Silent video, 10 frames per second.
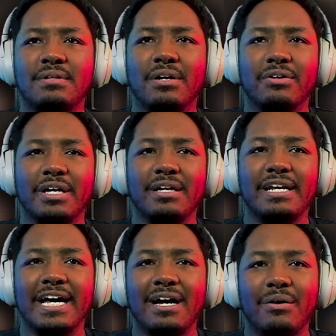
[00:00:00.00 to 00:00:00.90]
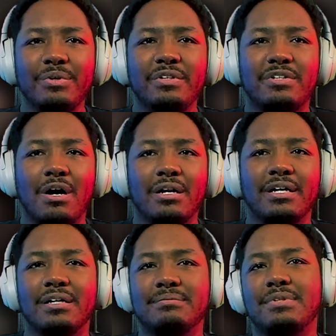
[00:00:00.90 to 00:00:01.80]
Okay, now we caught
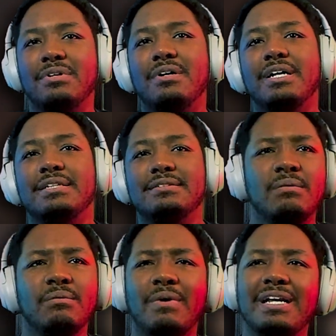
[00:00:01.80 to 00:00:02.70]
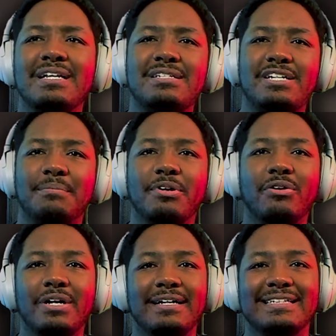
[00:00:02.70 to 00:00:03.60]
up. All right. Why didn't y'all put
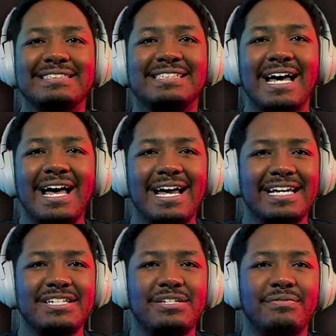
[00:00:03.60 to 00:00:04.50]
on a disguise?